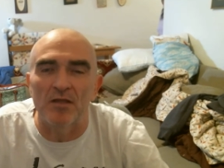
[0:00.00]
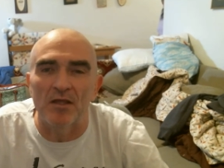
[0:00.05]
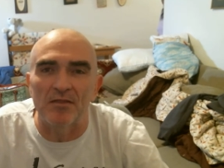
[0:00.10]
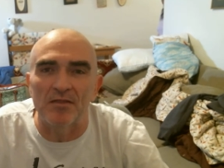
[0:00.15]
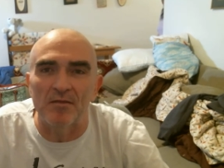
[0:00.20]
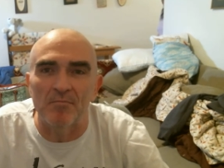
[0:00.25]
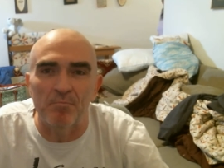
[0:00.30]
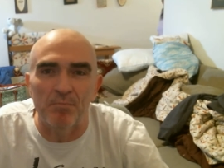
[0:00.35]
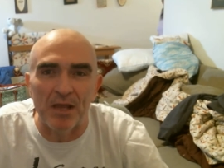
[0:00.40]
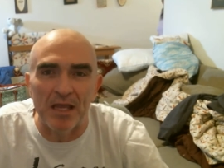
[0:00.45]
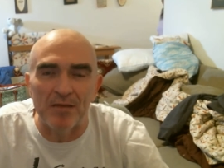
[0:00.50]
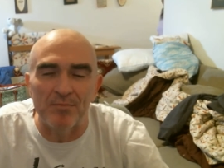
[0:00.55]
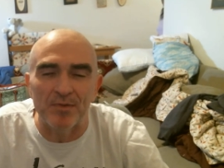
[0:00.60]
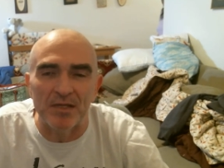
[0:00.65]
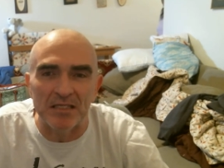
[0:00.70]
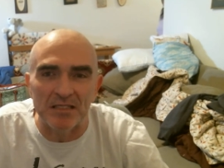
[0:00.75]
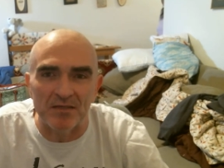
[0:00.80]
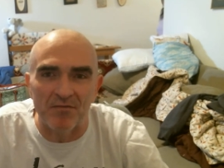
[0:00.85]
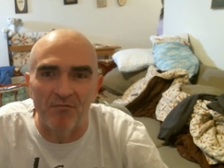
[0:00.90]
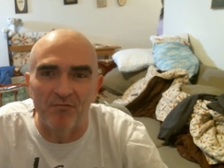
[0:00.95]
that the
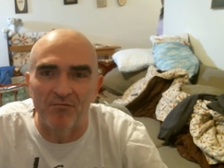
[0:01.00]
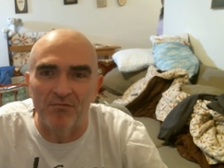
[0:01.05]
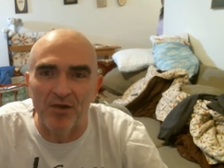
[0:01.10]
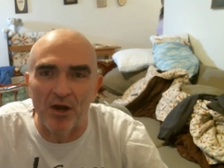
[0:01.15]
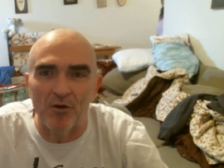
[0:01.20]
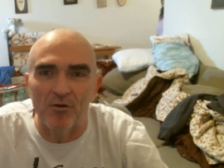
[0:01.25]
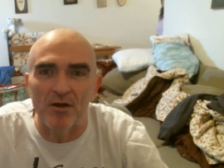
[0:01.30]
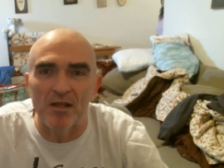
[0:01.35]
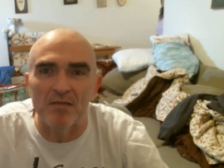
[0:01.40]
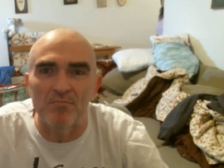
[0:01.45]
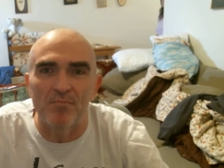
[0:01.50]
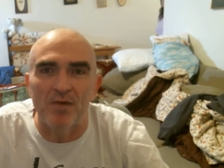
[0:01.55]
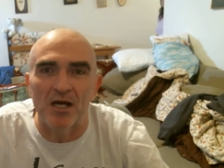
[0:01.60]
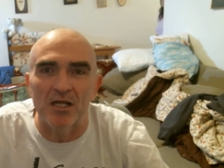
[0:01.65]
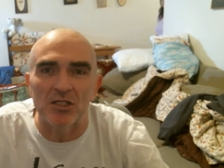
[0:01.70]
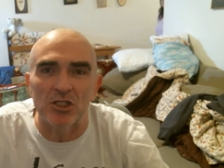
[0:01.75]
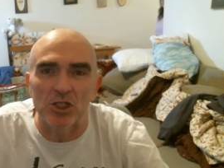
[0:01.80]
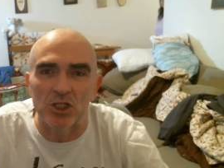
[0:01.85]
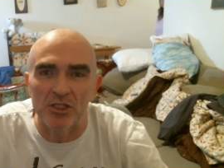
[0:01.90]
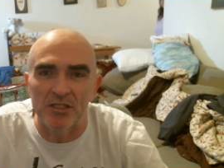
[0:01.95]
babies very
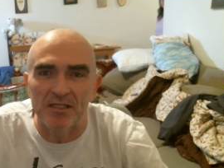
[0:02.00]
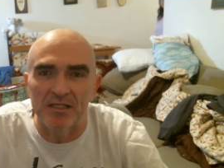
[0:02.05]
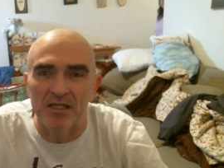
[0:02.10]
much